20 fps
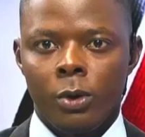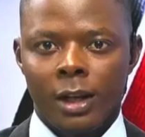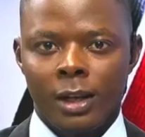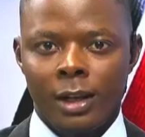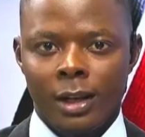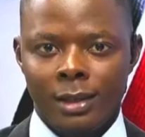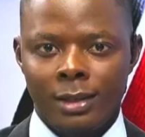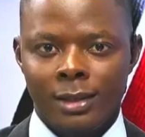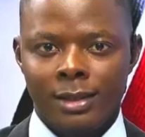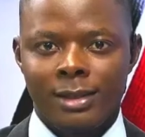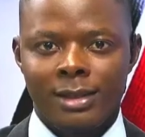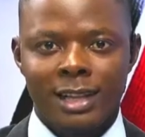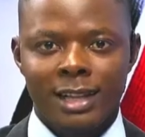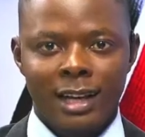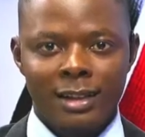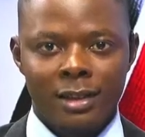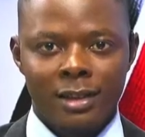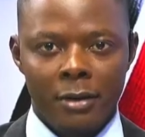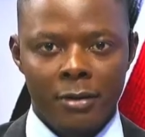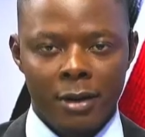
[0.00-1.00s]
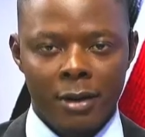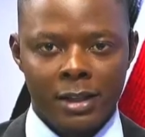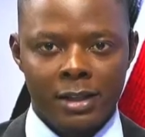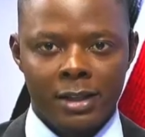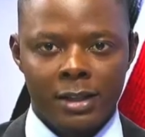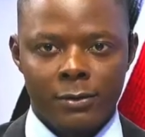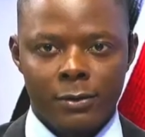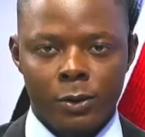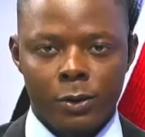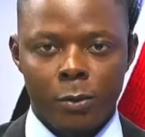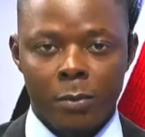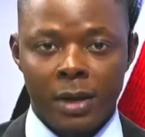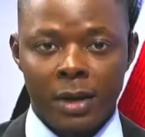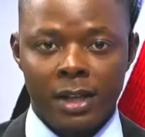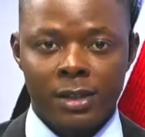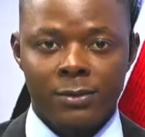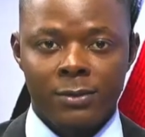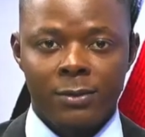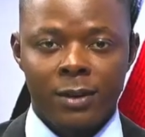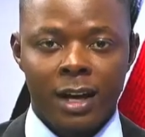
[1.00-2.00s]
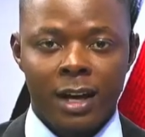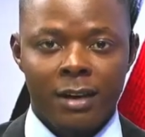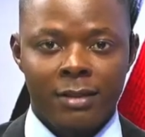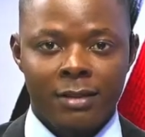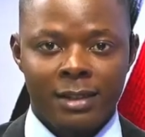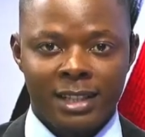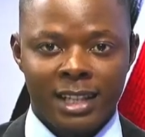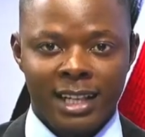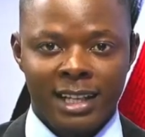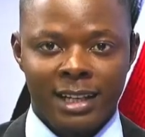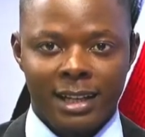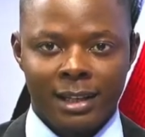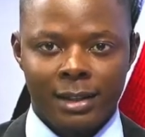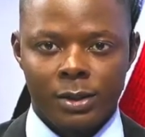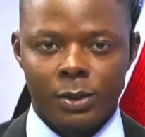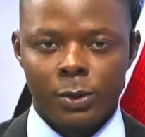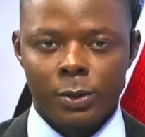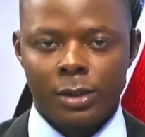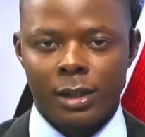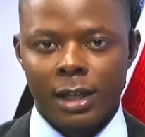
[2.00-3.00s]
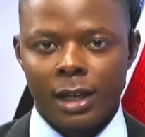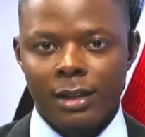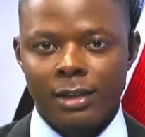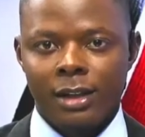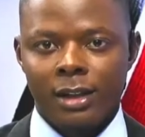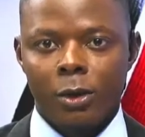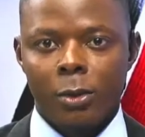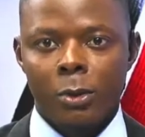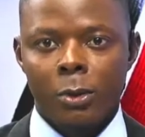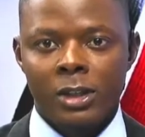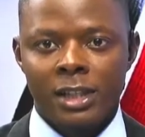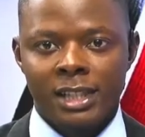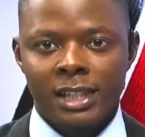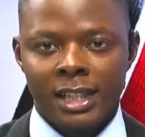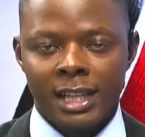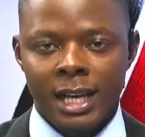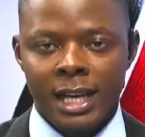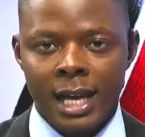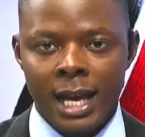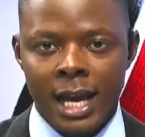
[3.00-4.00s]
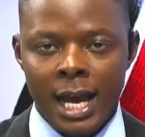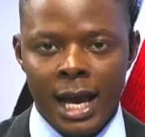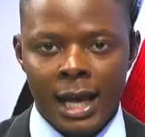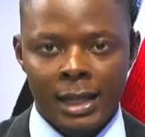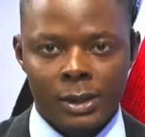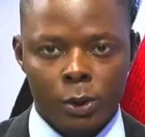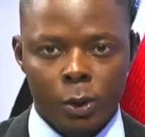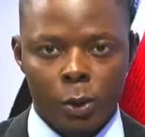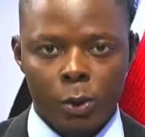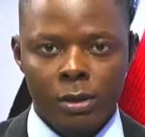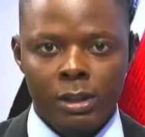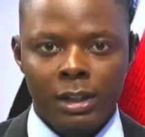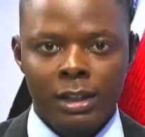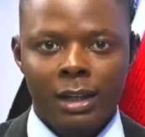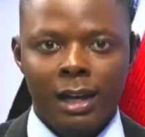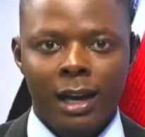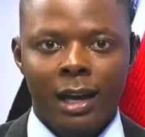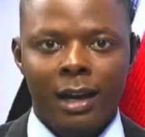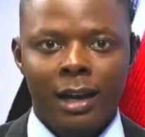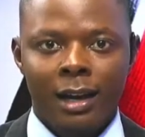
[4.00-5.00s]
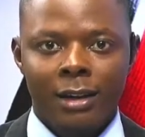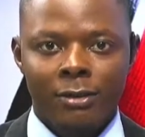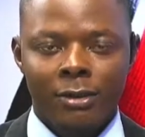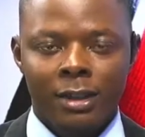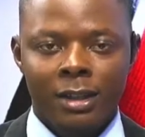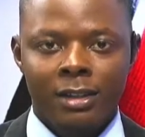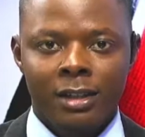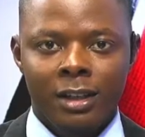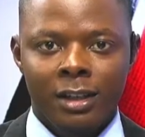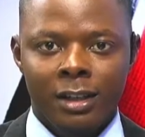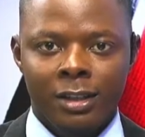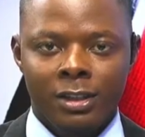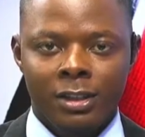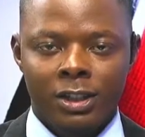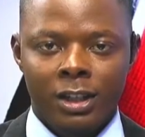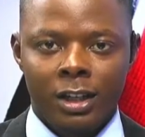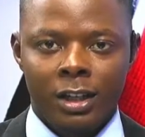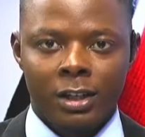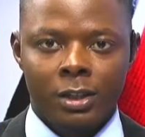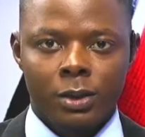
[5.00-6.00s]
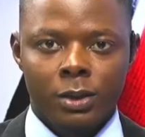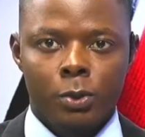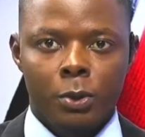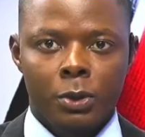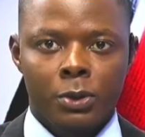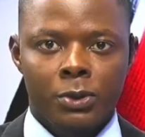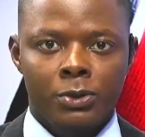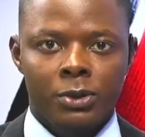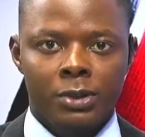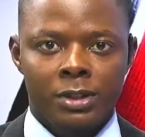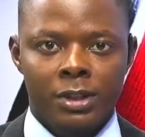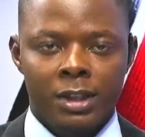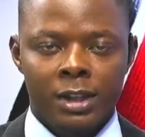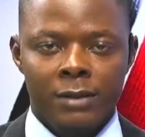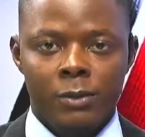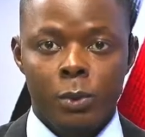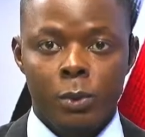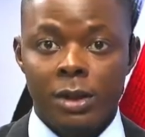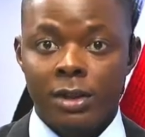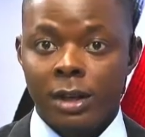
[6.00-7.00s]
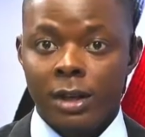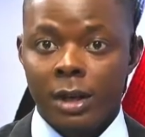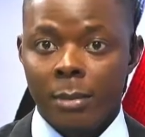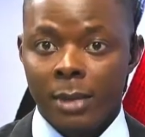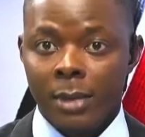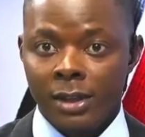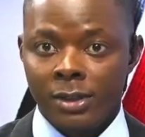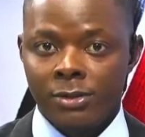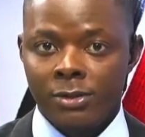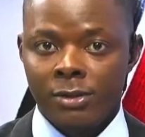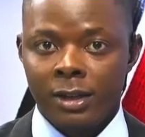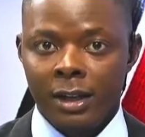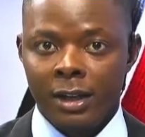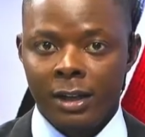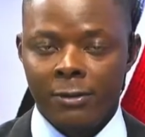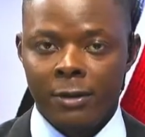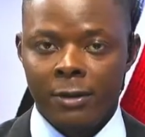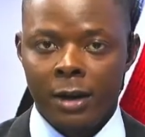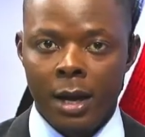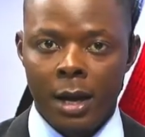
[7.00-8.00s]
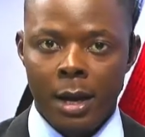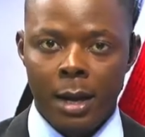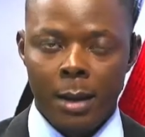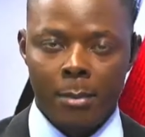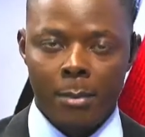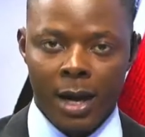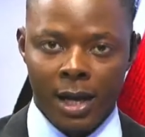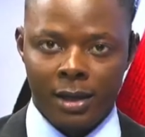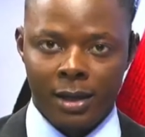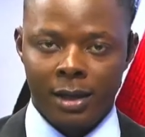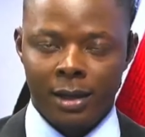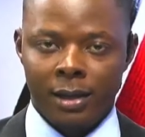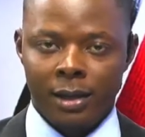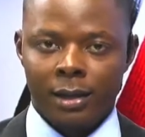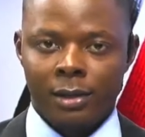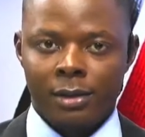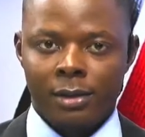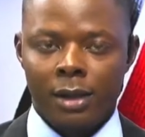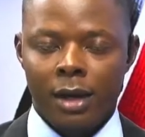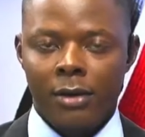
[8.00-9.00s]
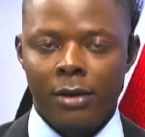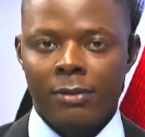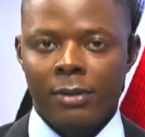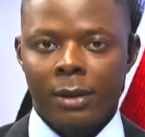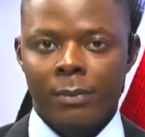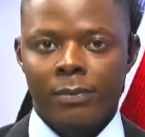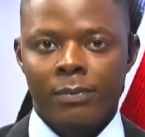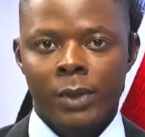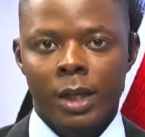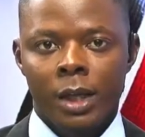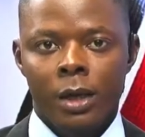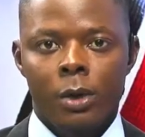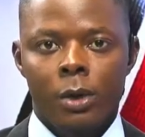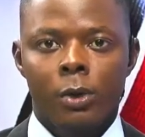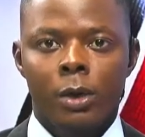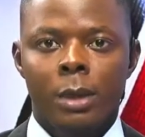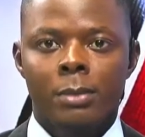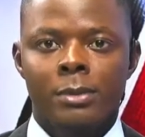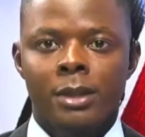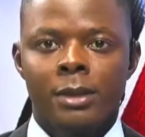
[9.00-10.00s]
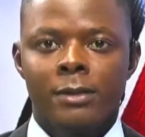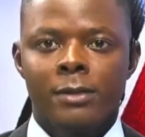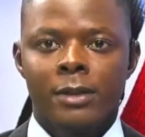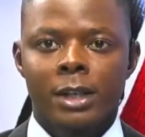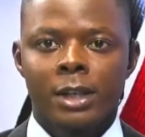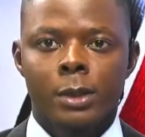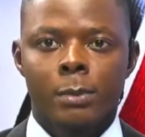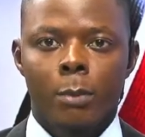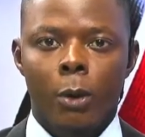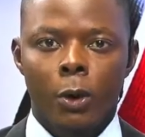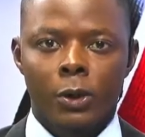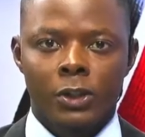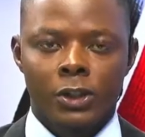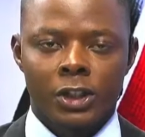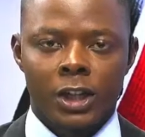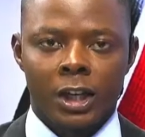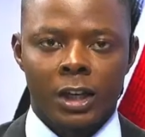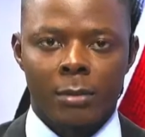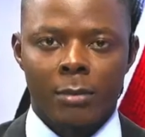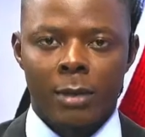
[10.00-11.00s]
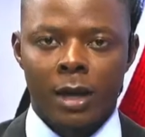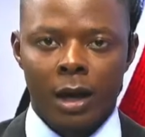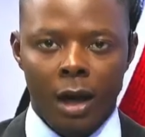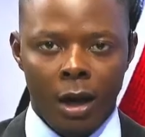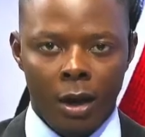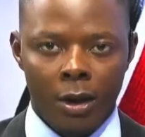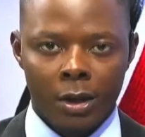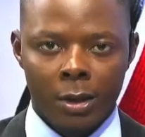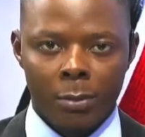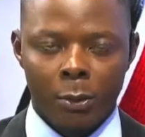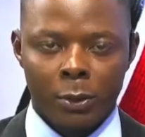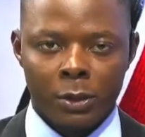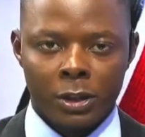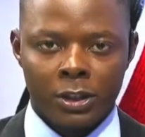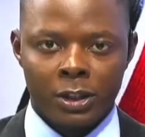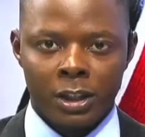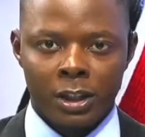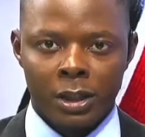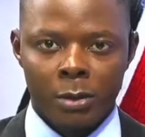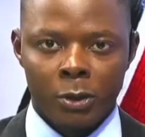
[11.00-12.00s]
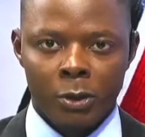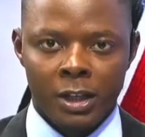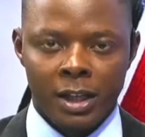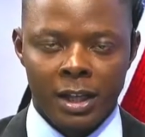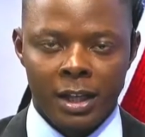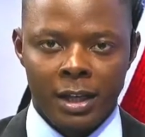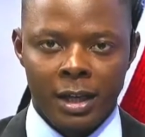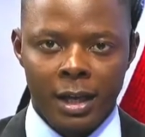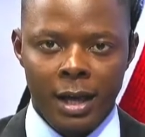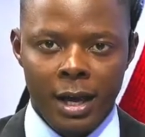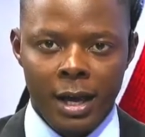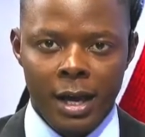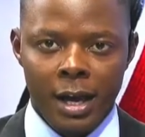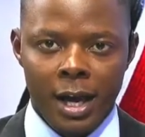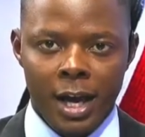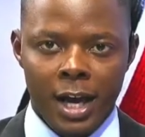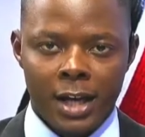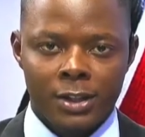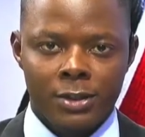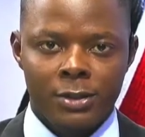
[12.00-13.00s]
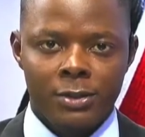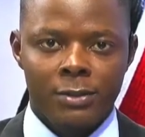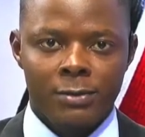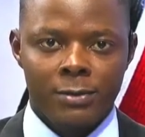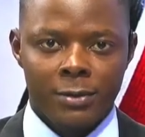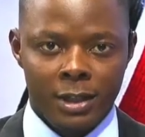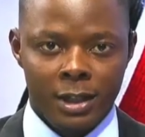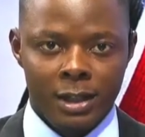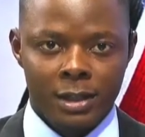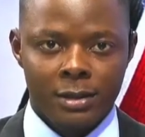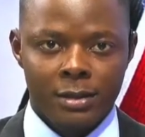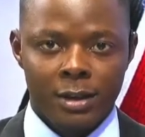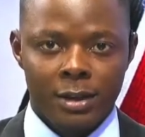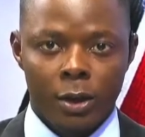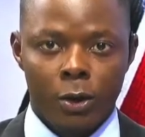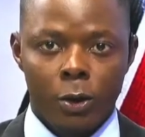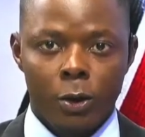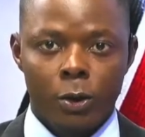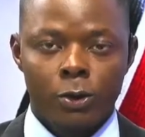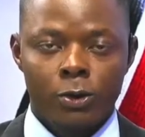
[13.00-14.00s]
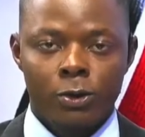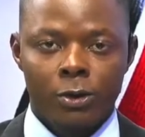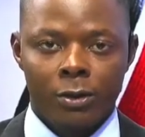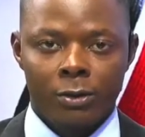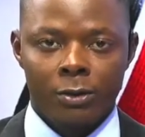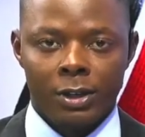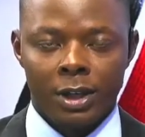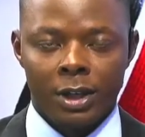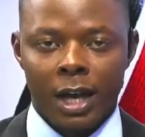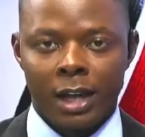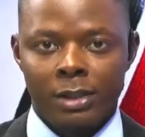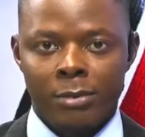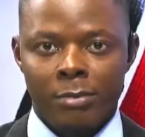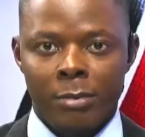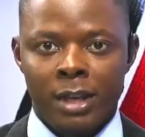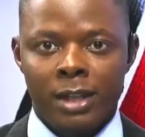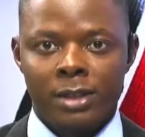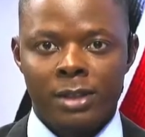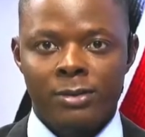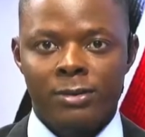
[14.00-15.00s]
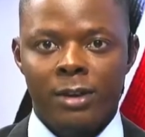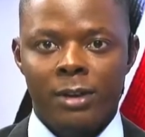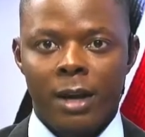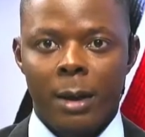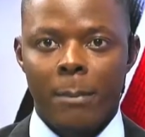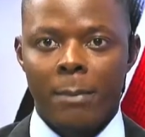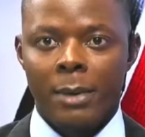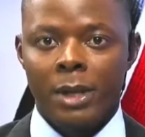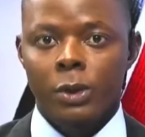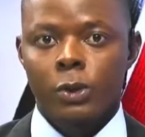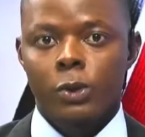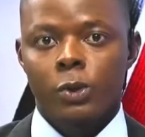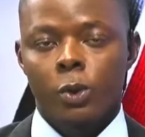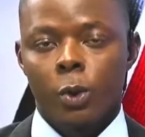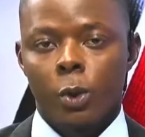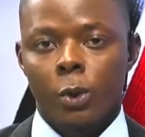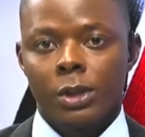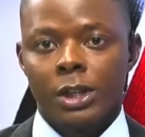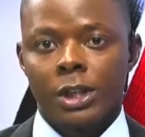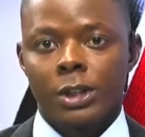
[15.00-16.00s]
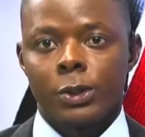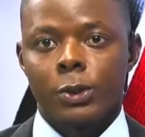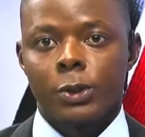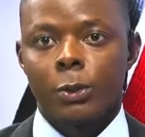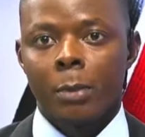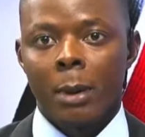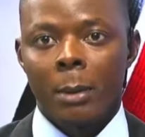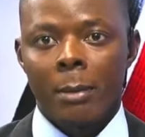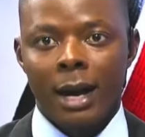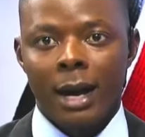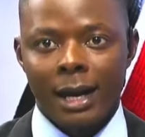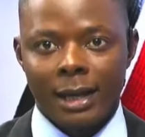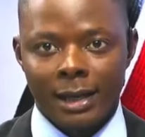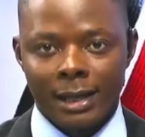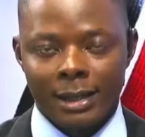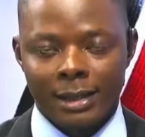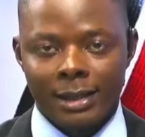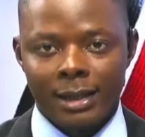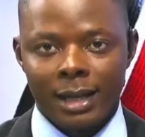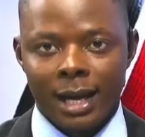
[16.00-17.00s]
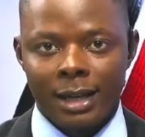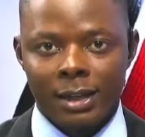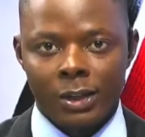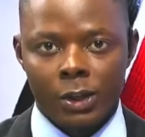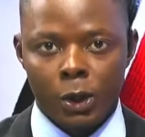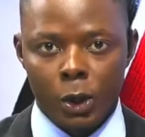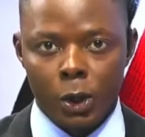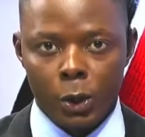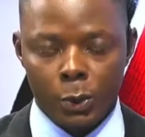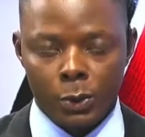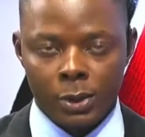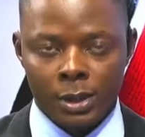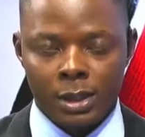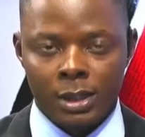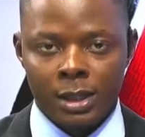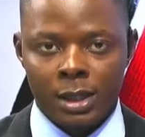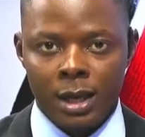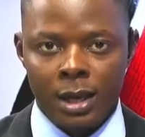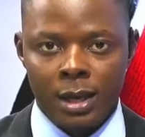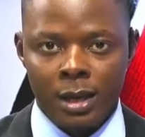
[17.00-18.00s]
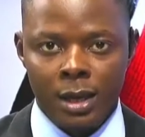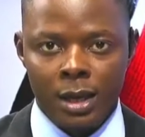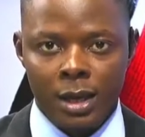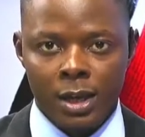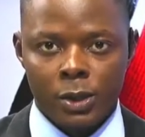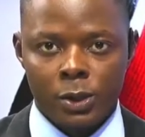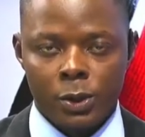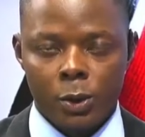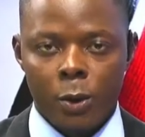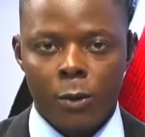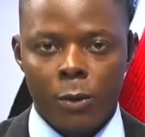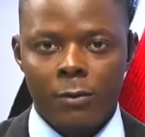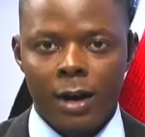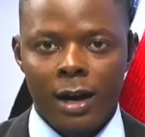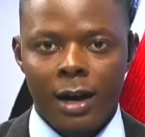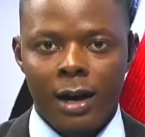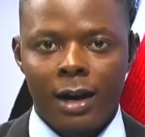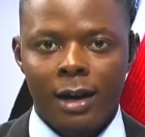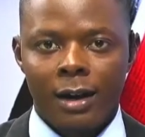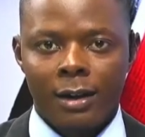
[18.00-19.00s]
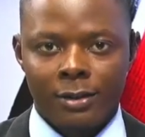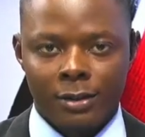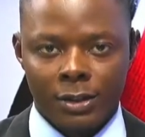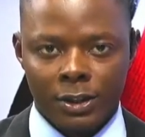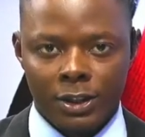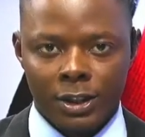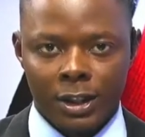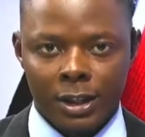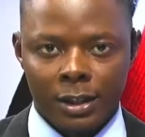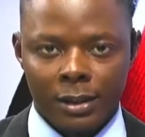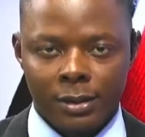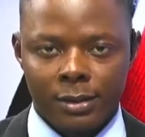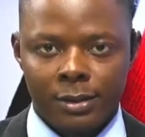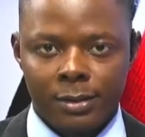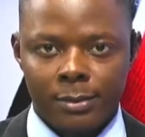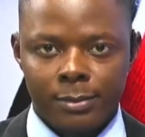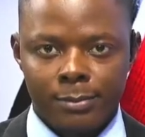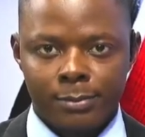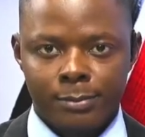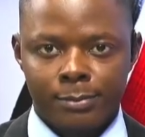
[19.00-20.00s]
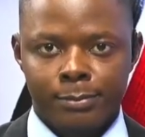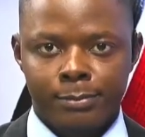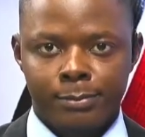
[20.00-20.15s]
Uhuru Kenyatta stand directive to maize flour retailers to sell the commodity at only 100 Kenya shillings was received with immense relief by Kenyans. However, Look Up TV's spot check by our reporter Shalin Mwende has revealed the contrary, as maize flour being sold in supermarkets and kiosks is over 100 shillings.